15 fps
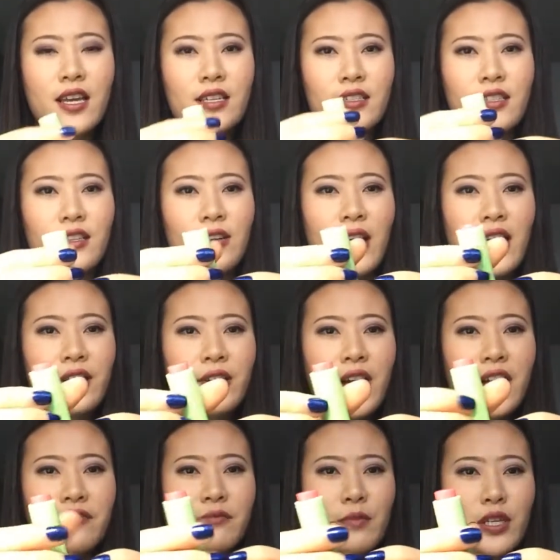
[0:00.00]
So I don't
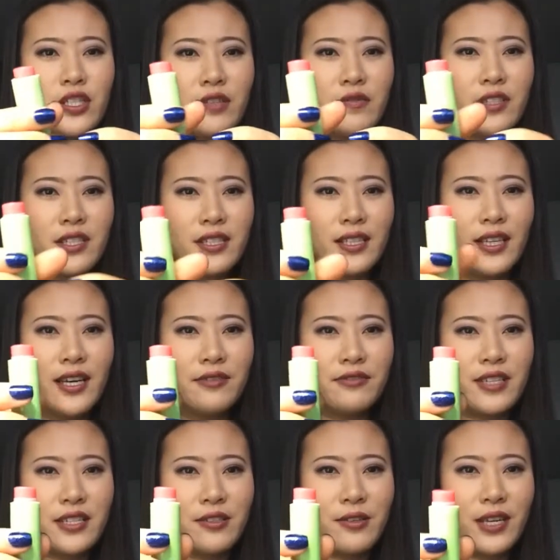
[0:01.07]
have much of this
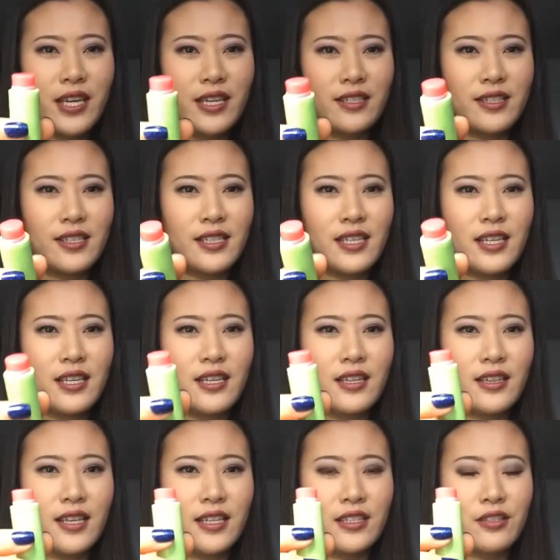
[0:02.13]
left, as you can see.
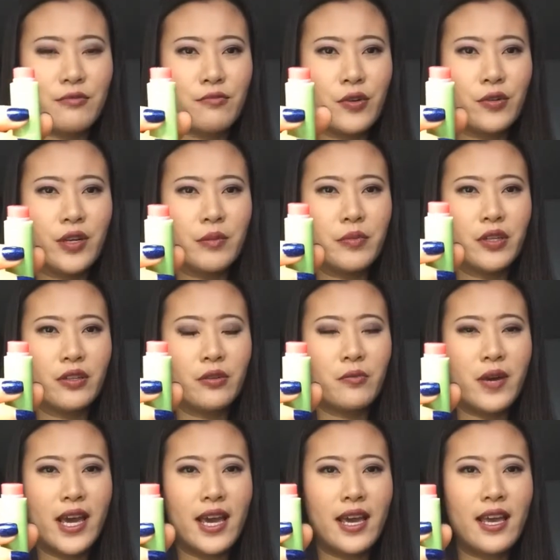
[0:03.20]
That's rolled up all the
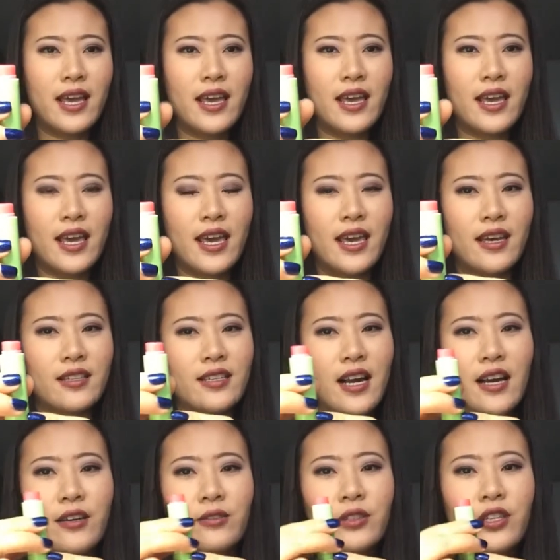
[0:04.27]
way, and
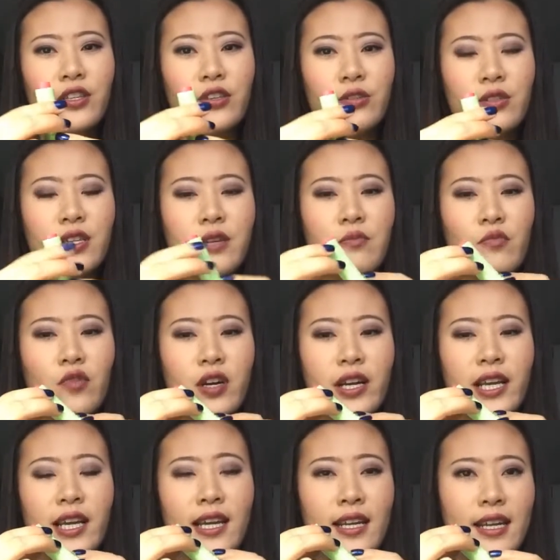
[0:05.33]
I only use it
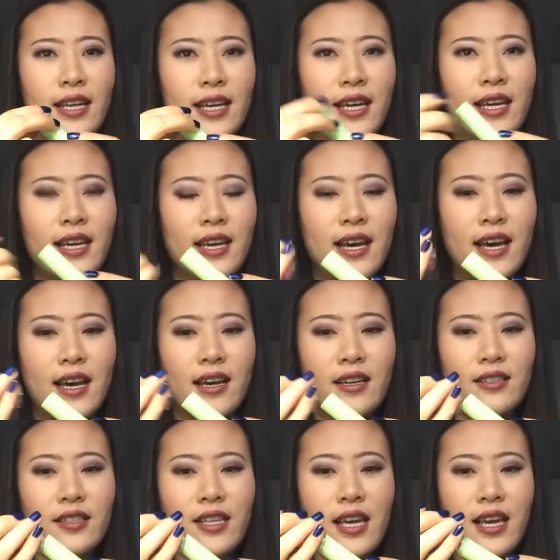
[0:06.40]
morning and night
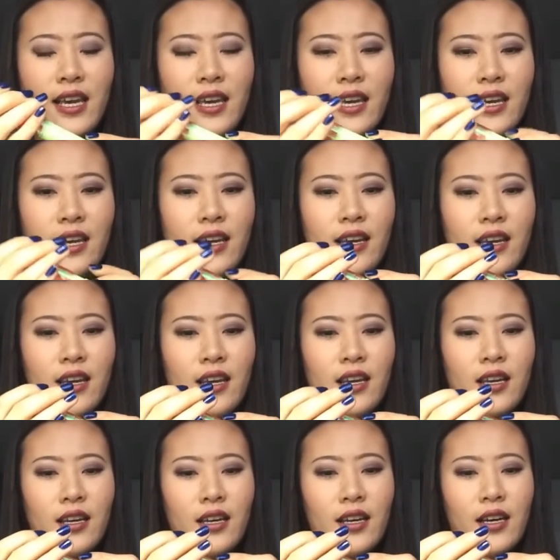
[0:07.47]
as a
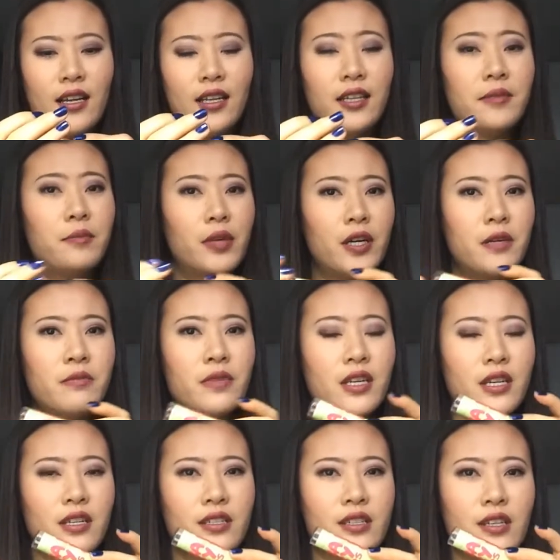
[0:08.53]
lip balm.
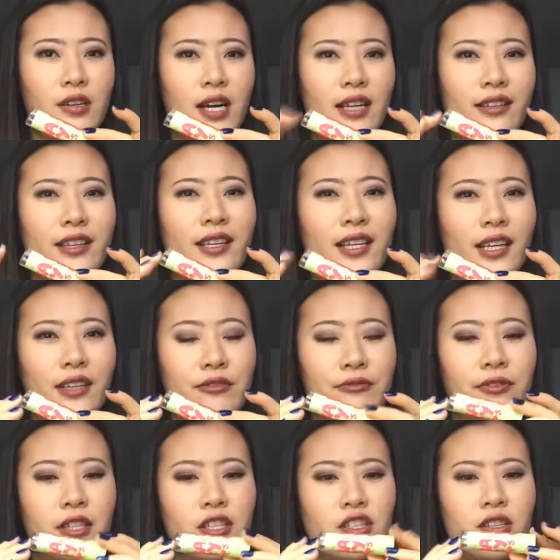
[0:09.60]
So I think I can
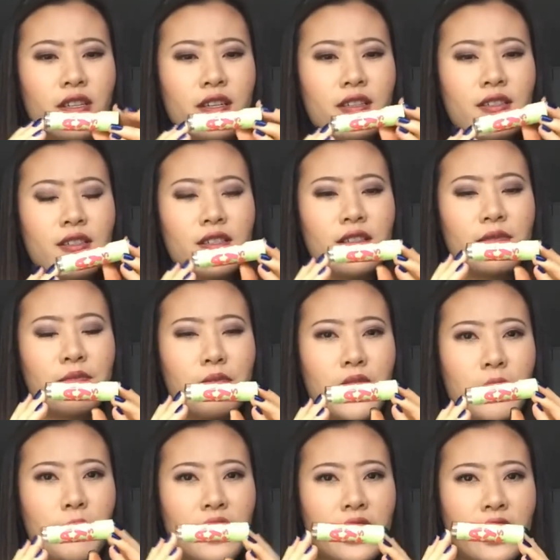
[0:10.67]
finish this
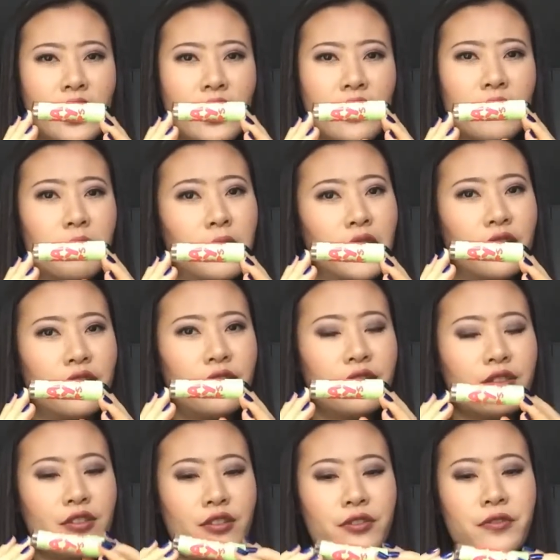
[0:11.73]
maybe in a month or
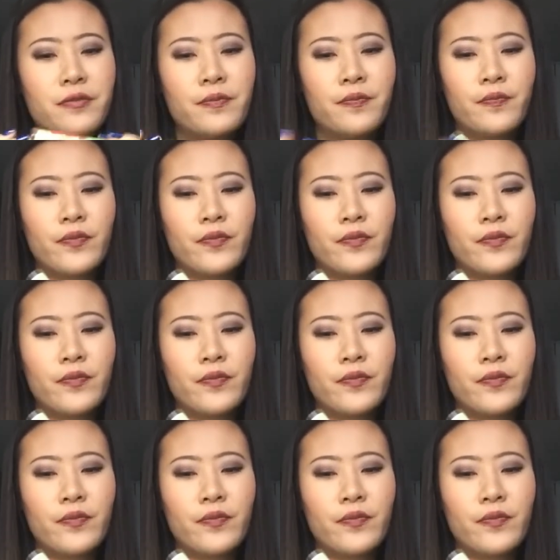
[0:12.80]
two.